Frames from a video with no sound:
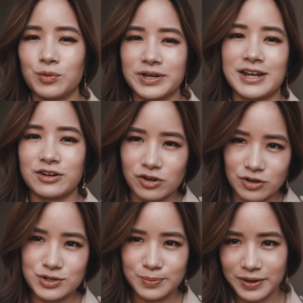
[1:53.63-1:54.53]
we can
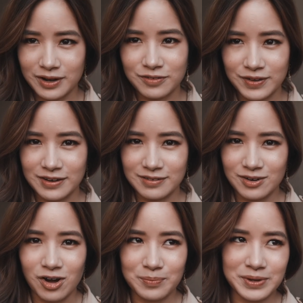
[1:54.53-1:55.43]
go to Perth
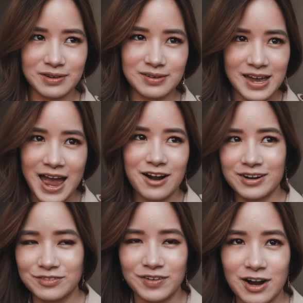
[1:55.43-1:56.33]
and not be
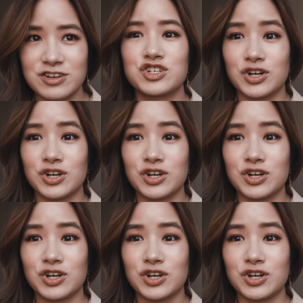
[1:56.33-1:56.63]
carrying the virus,